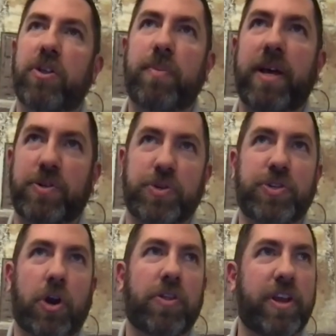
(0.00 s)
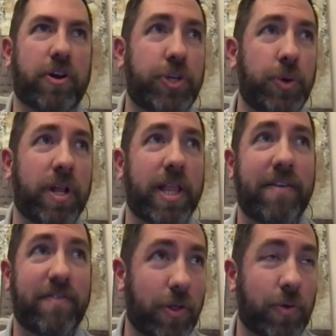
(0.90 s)
the Pacers started the year
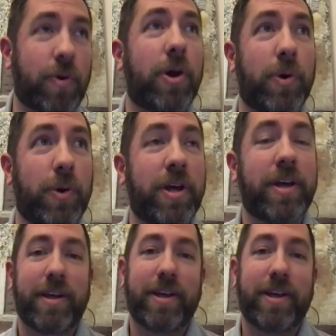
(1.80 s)
2-11 on the road.